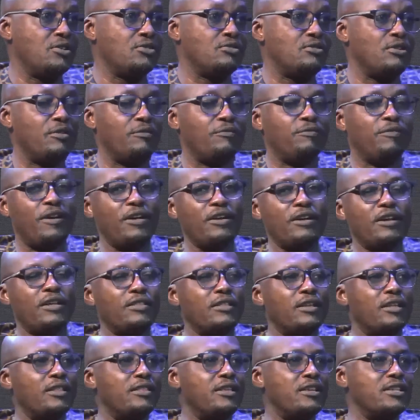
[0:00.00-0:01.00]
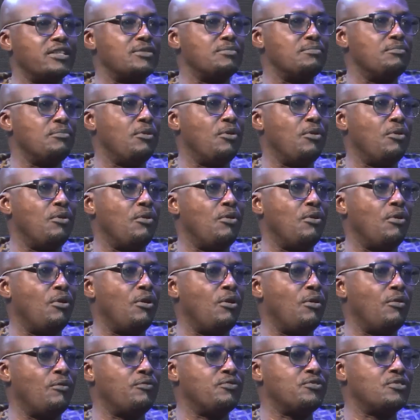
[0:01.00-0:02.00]
So you find out that there's
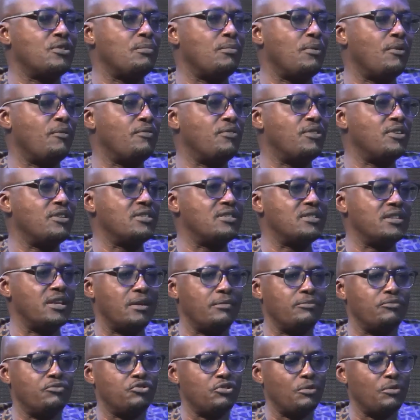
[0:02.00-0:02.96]
more of some of these